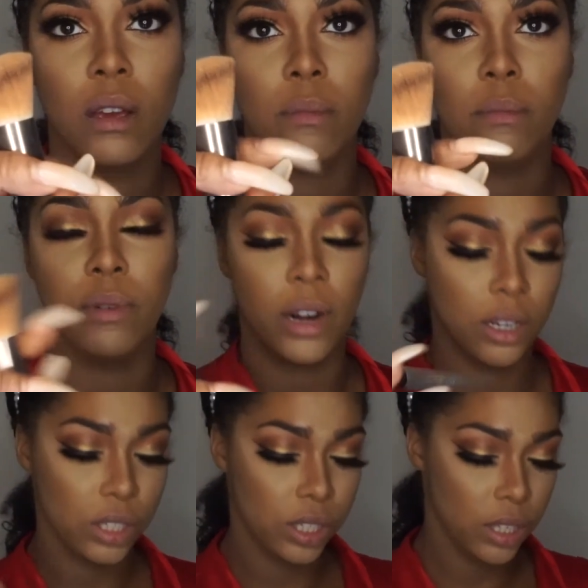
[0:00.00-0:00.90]

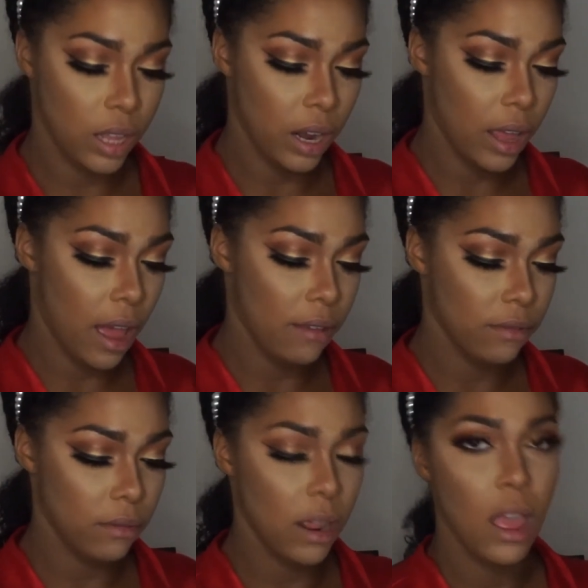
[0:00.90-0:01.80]
brush that I have
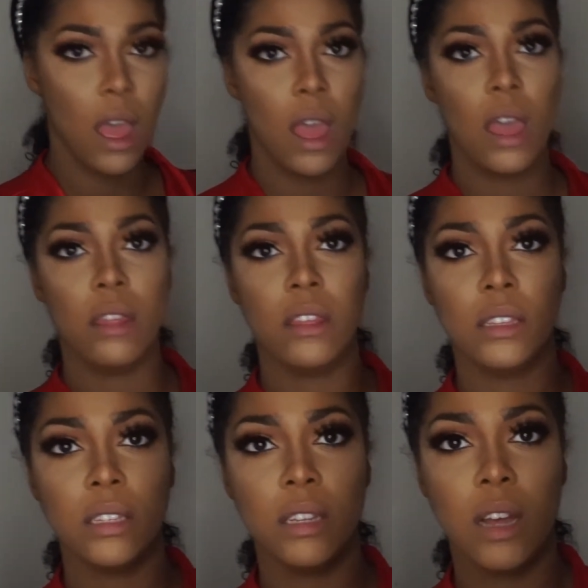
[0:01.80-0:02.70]
in. This
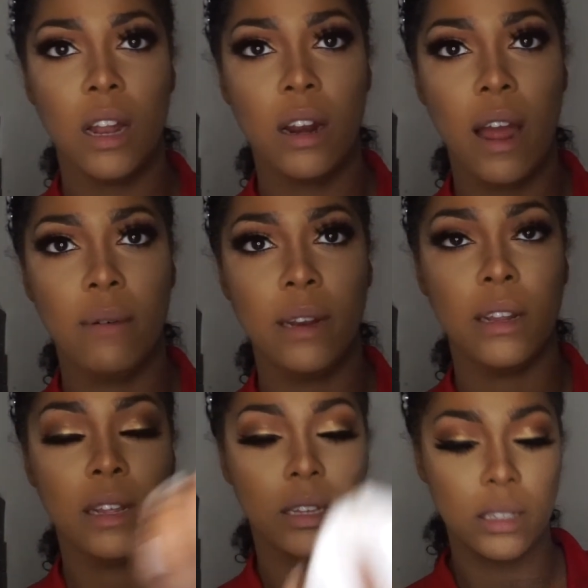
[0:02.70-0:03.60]
is the color, how it
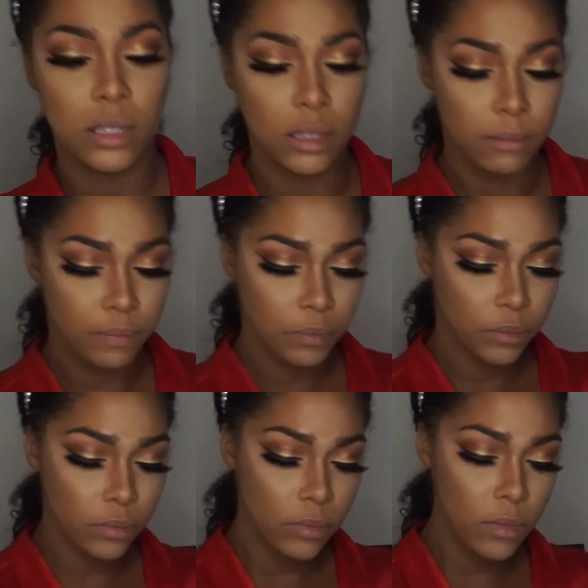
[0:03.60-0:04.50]
looks.
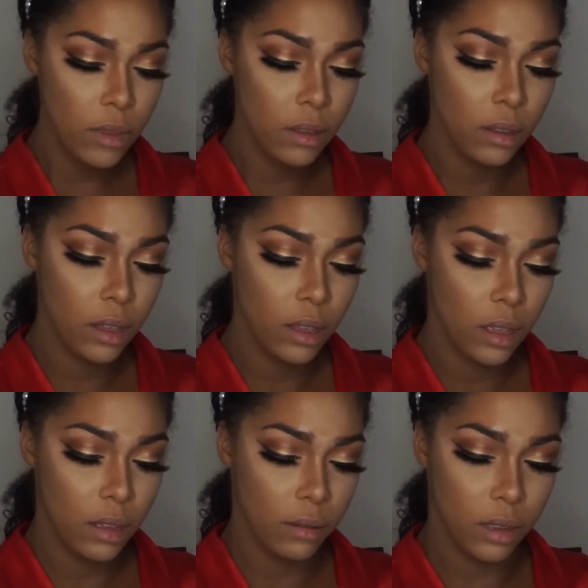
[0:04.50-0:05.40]

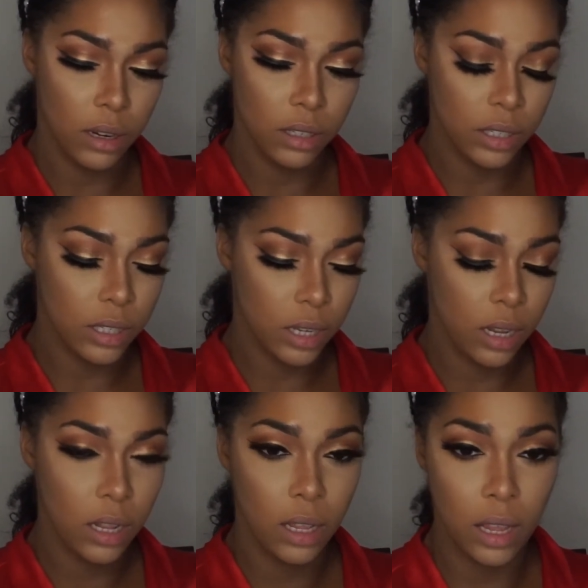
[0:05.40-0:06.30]
I'm gonna just
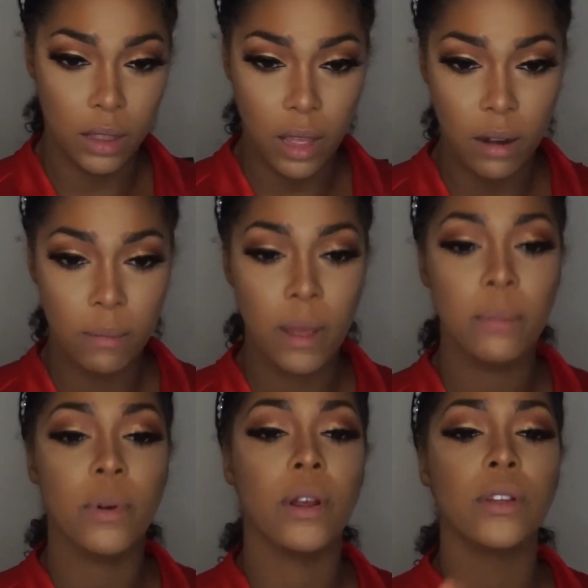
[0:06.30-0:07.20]
get that on my
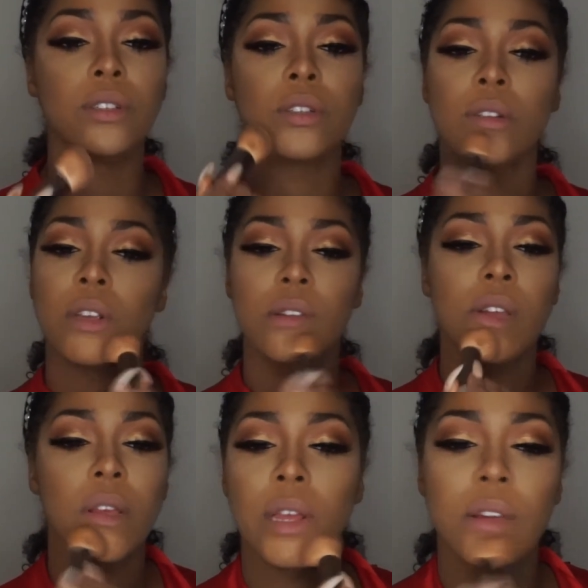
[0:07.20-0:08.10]
brush
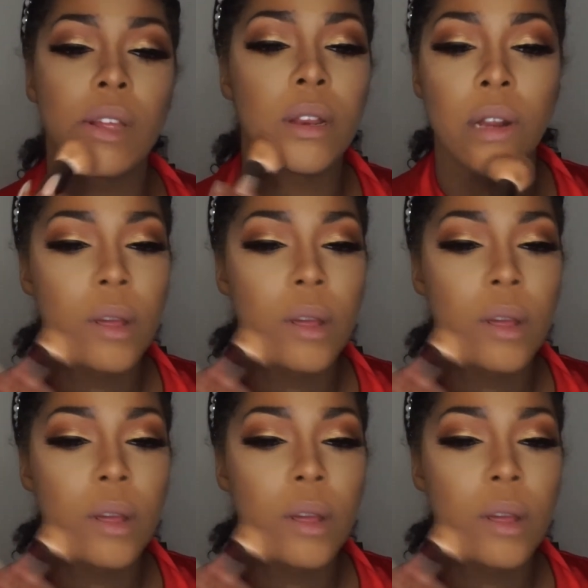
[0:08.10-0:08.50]
and